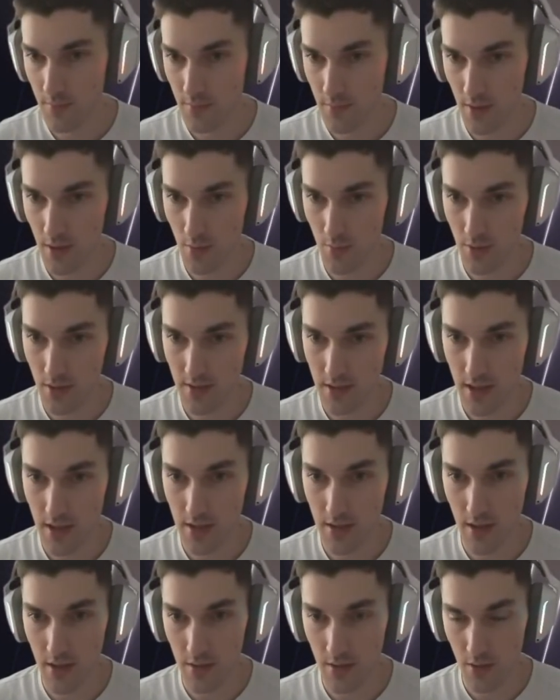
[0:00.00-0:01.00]
Then we
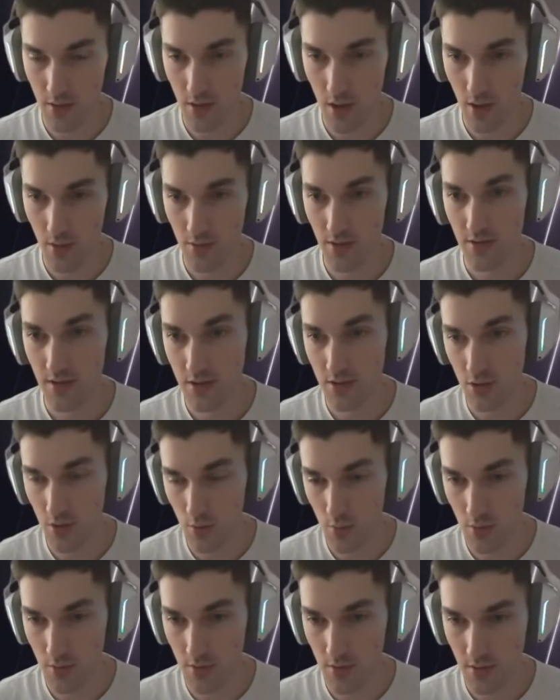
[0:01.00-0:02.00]
say that the crowd is in
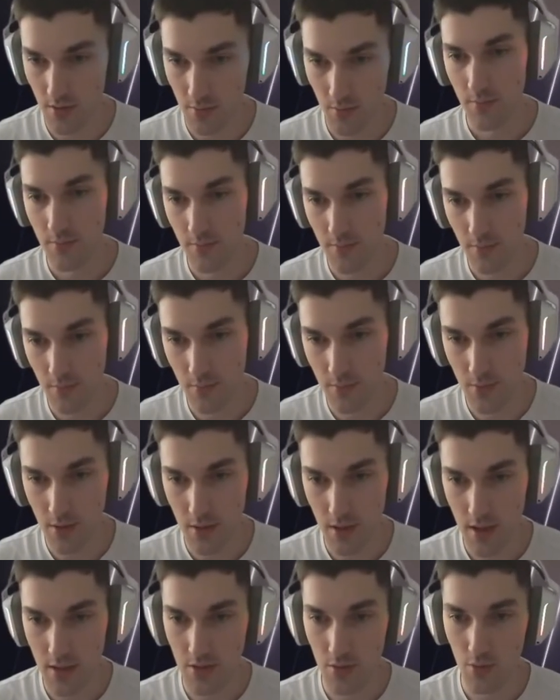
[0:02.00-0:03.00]
shorts.
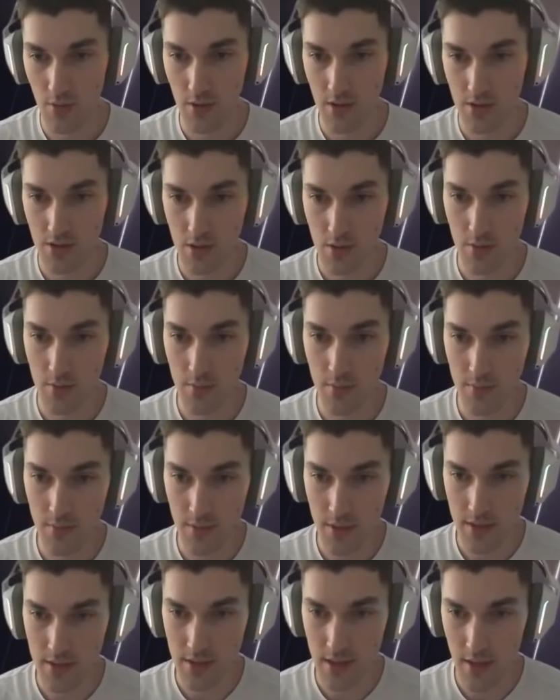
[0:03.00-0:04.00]
The next condition
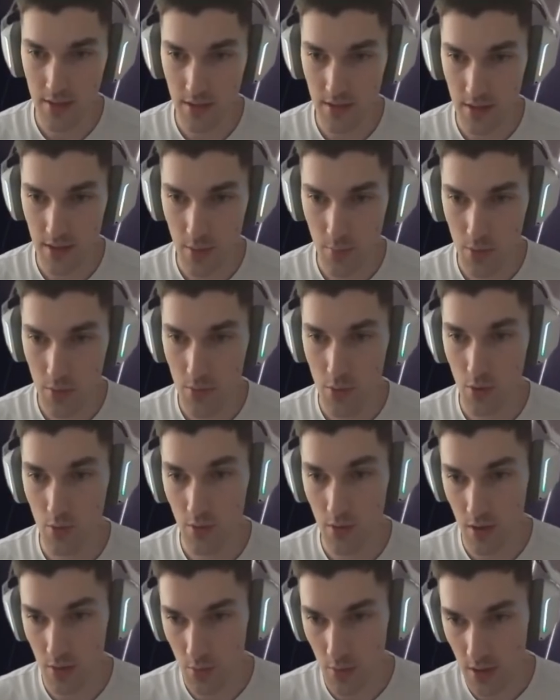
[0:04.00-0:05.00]
is that the sum of
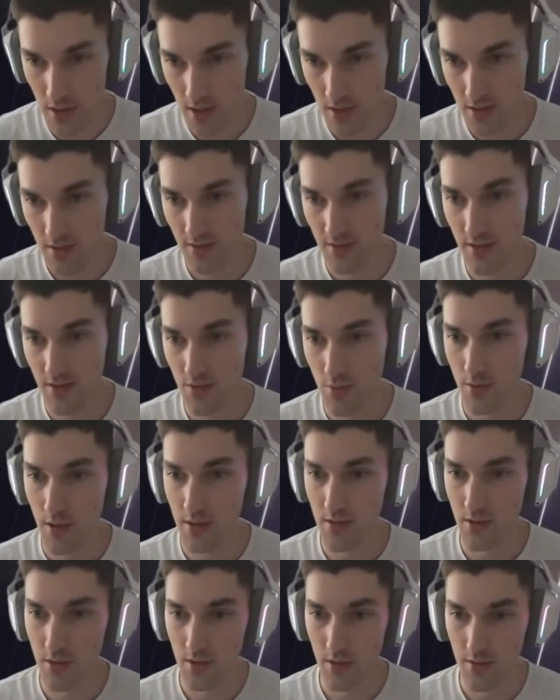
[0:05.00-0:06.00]
long liquidations is
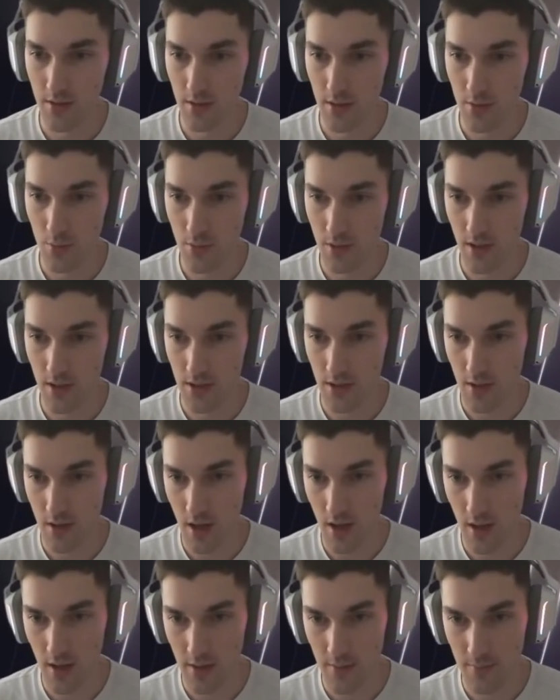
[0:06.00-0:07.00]
greater than the
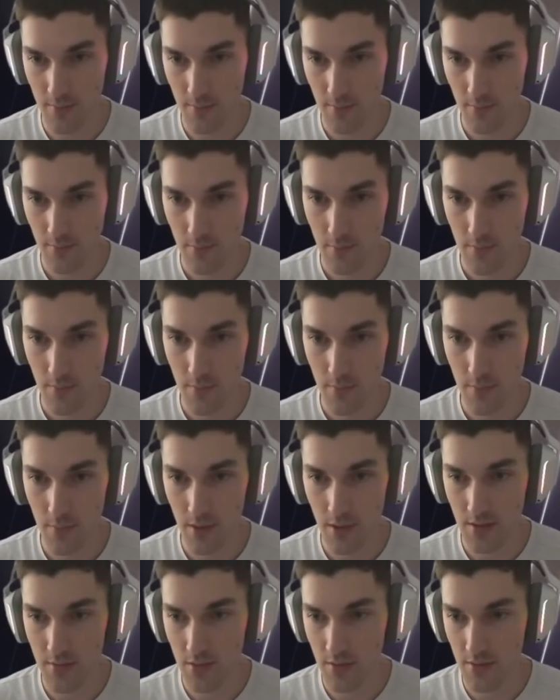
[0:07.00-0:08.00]
liquidation high.
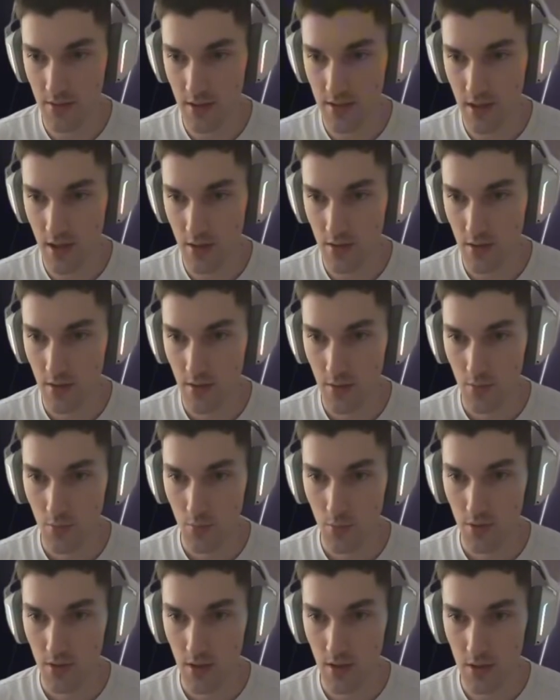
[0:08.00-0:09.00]
That's 50,000,
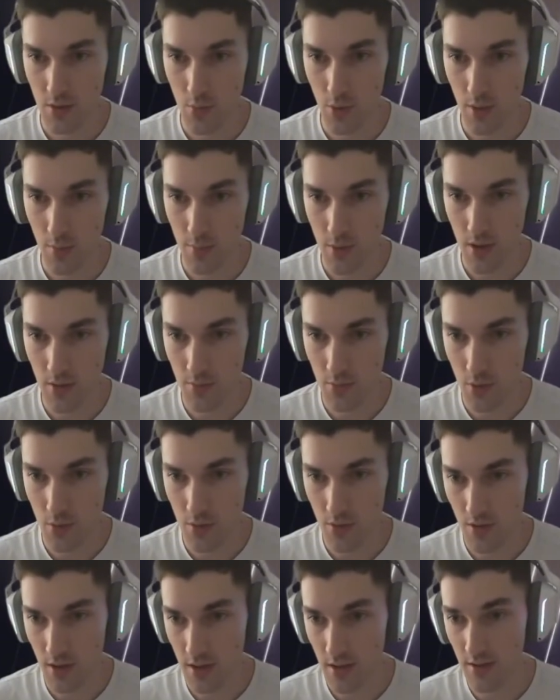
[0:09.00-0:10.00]
which is a wipeout of
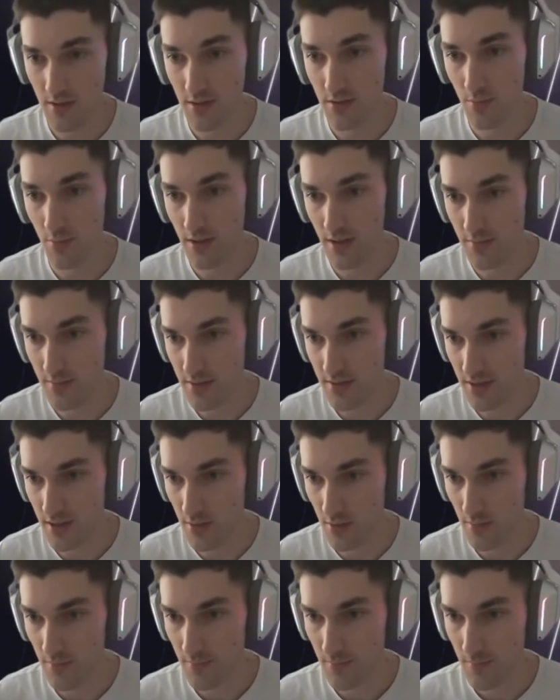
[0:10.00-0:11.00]
long traders, so we give a
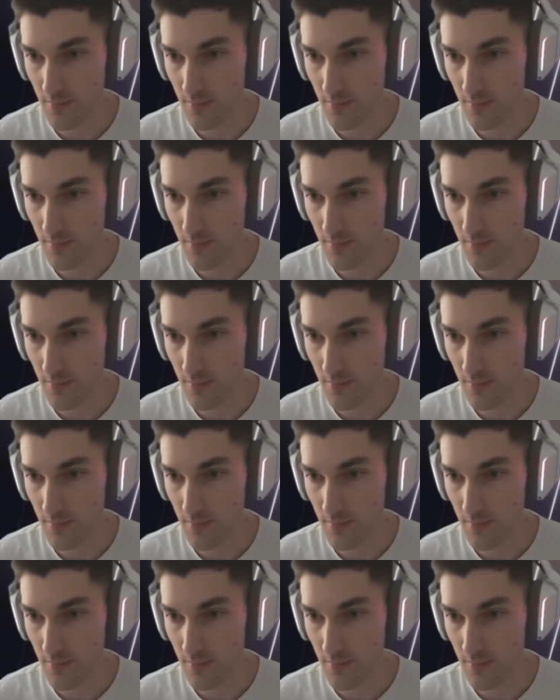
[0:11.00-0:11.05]
signal.